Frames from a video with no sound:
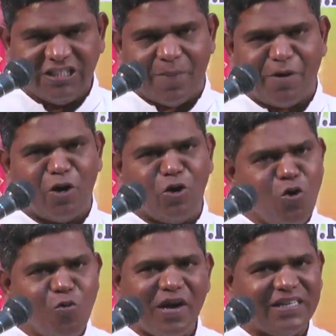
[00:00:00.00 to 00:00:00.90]
chapter
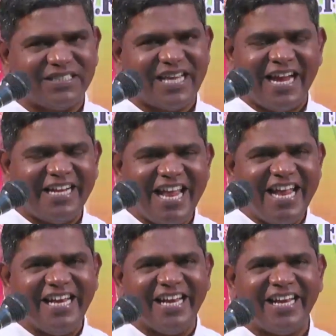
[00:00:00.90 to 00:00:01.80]
2 verse
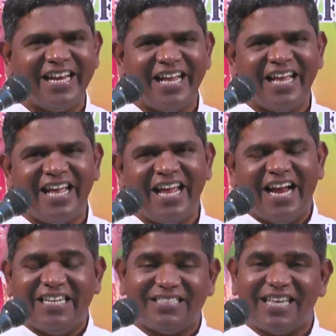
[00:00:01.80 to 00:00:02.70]
18,
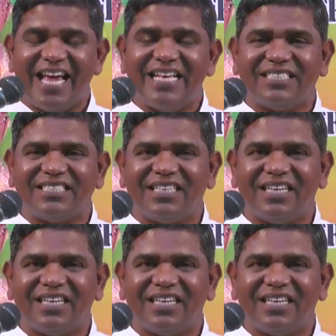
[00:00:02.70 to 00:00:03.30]
it says,